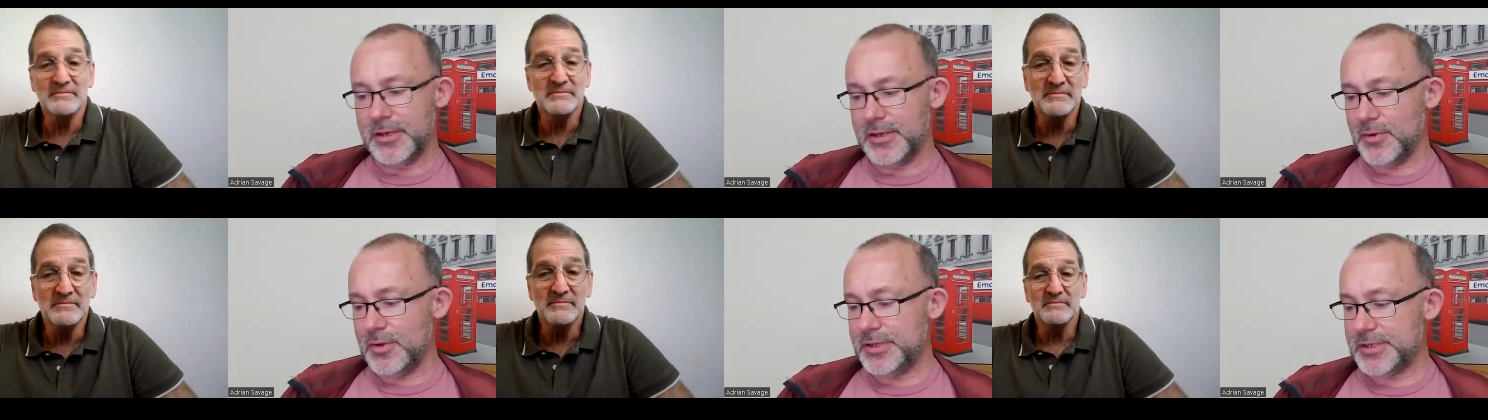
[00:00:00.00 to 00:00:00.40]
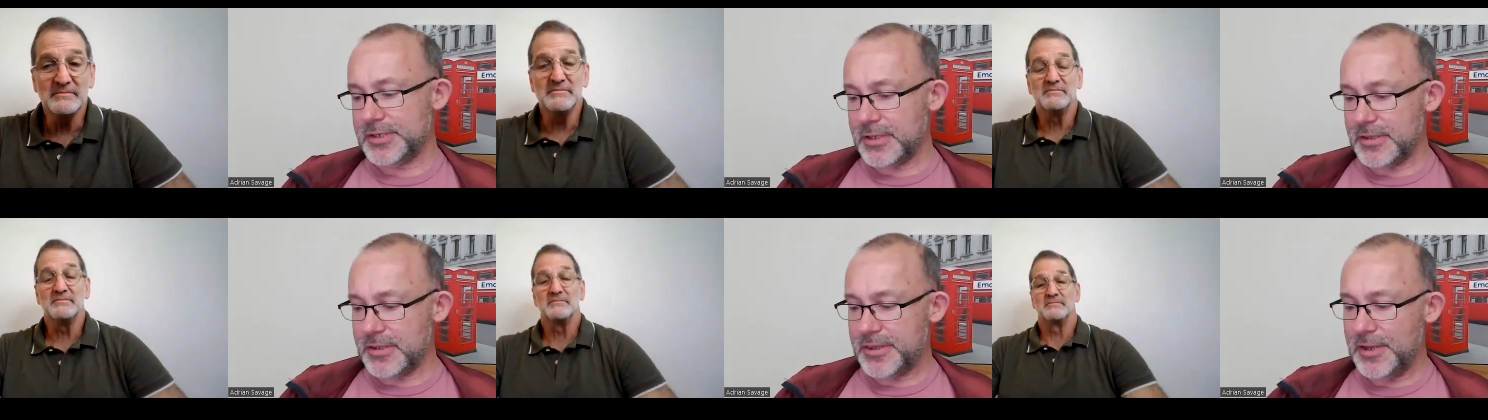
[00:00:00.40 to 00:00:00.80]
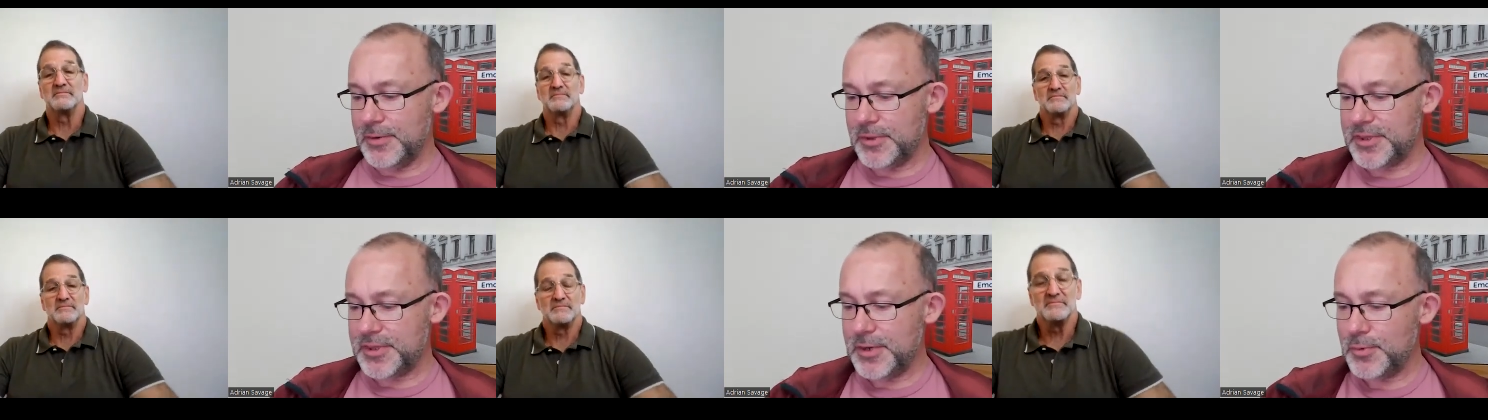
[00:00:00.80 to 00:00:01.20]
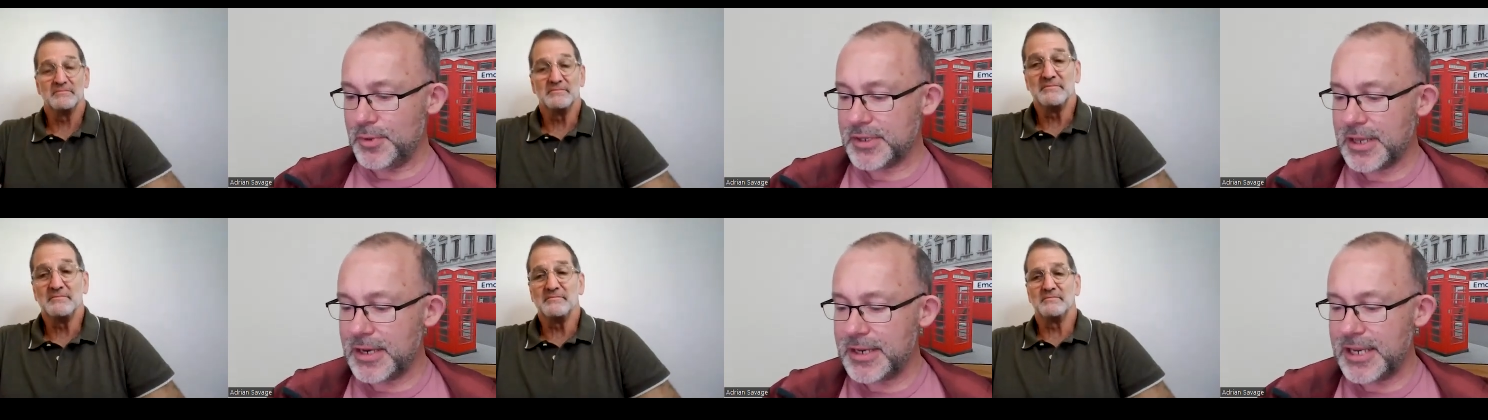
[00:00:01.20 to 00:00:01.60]
Speaker 1: you know, it's the thing. The thing with
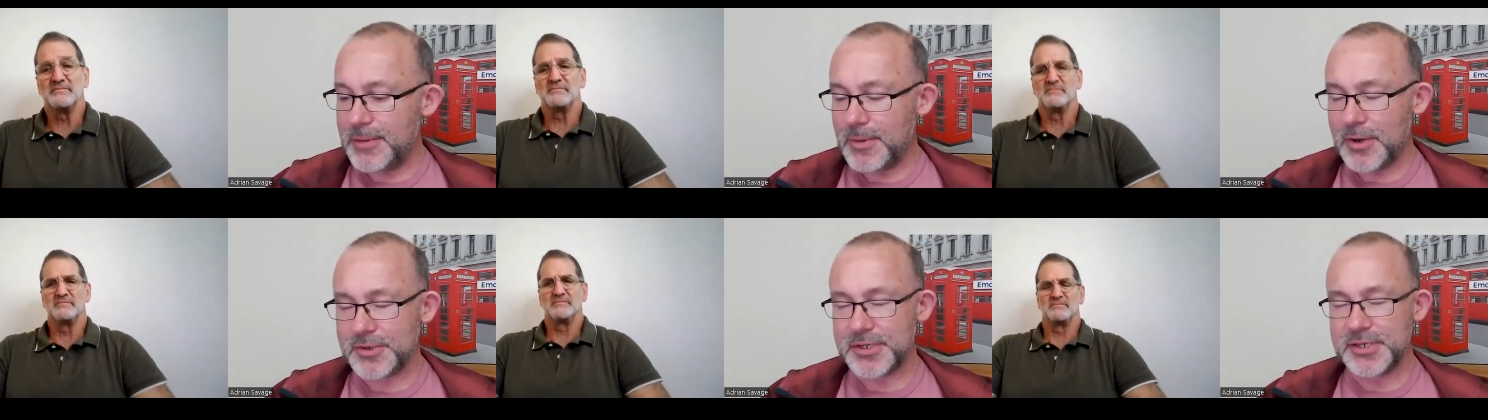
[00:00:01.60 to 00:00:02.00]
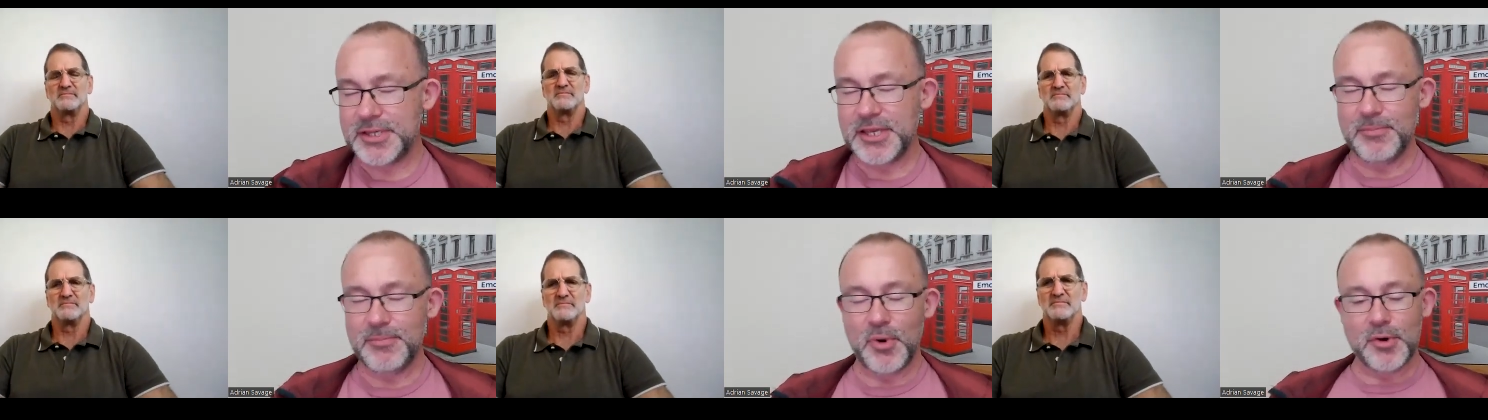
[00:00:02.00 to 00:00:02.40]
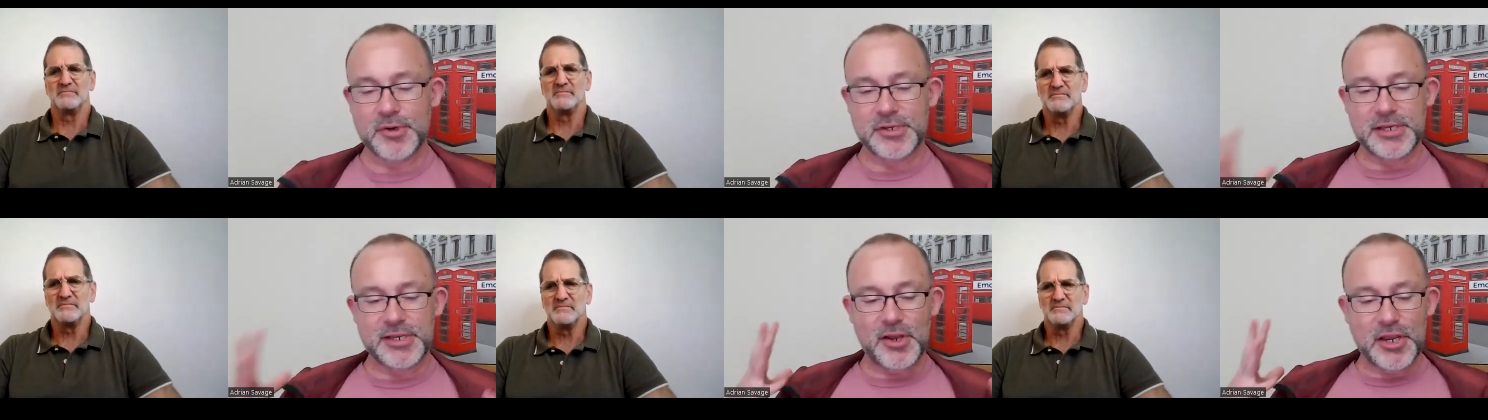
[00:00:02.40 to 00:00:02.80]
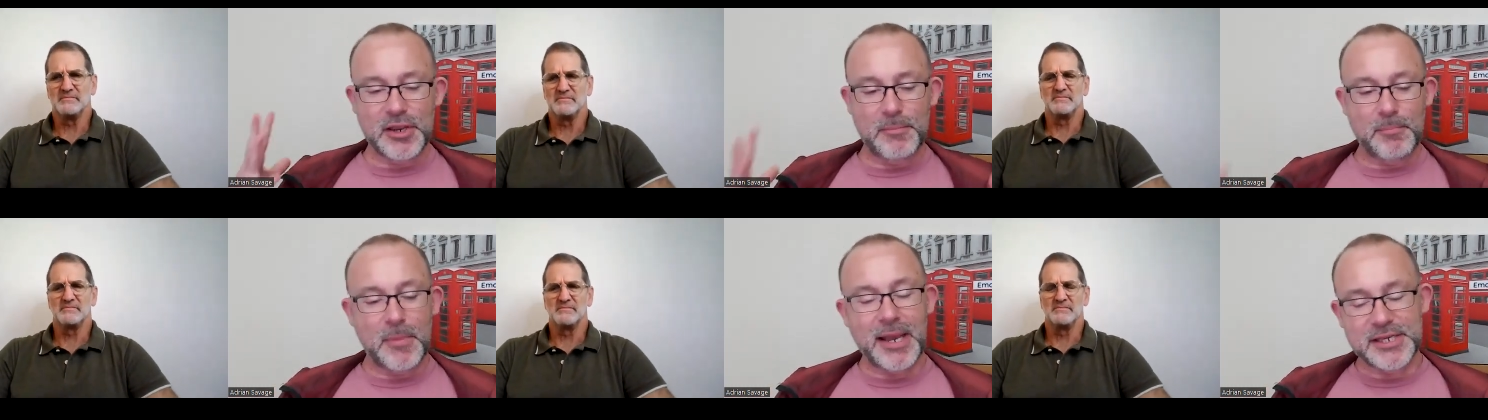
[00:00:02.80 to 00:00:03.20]
getting emails into the inbox is like a
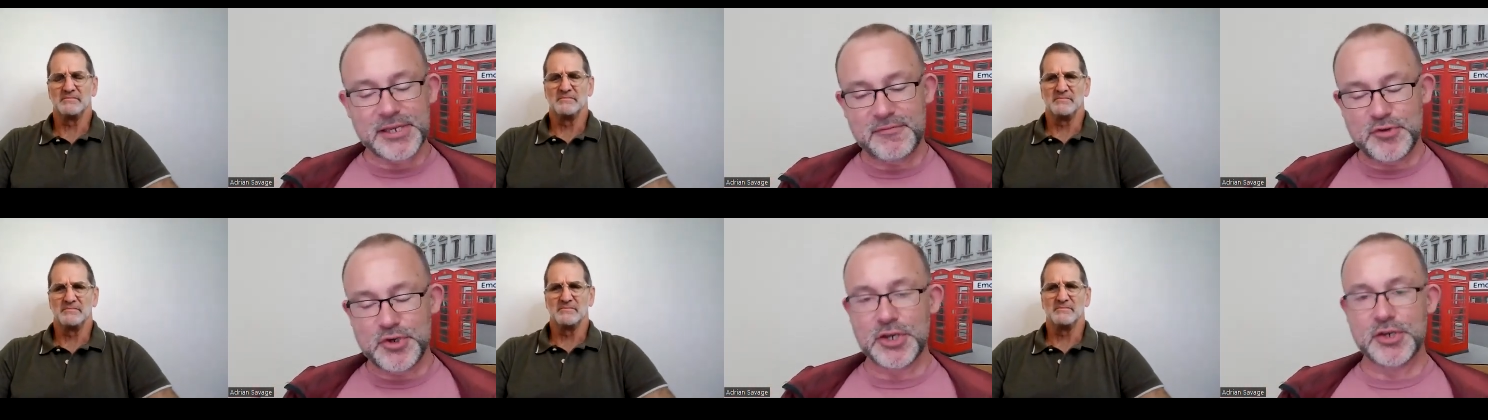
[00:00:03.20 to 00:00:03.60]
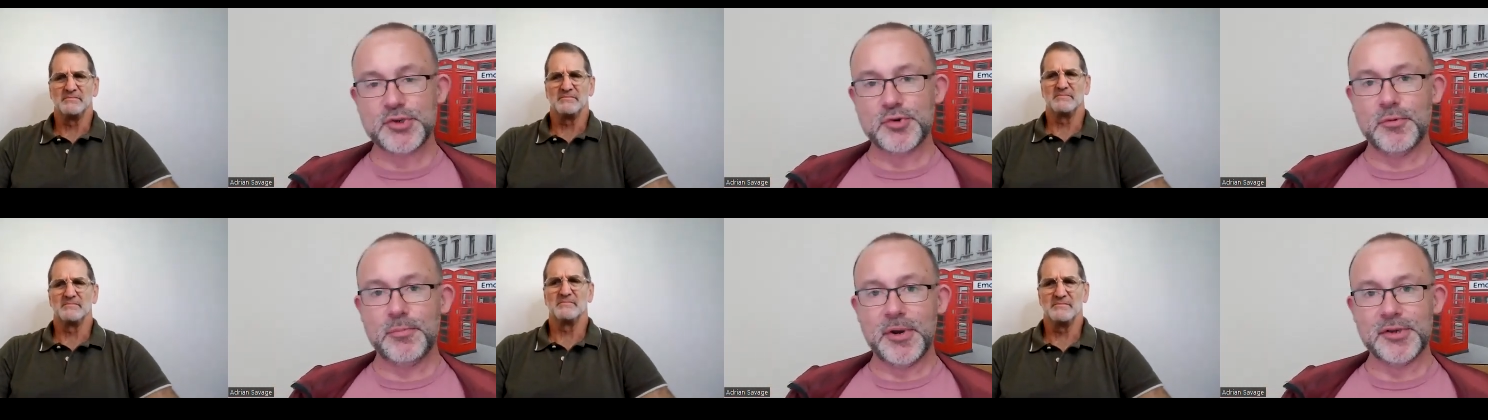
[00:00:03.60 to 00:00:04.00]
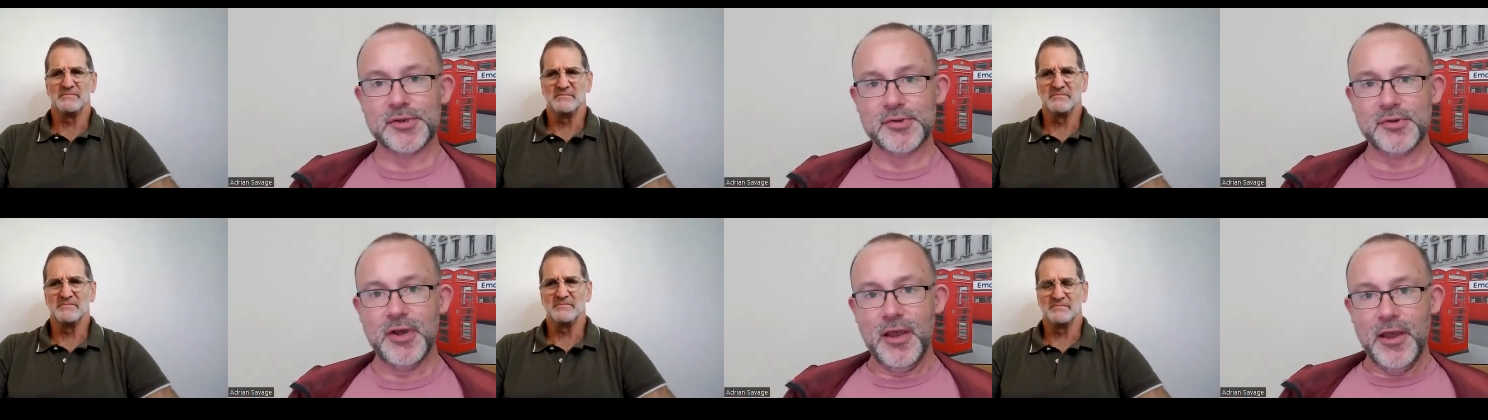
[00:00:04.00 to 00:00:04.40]
massive jigsaw puzzle,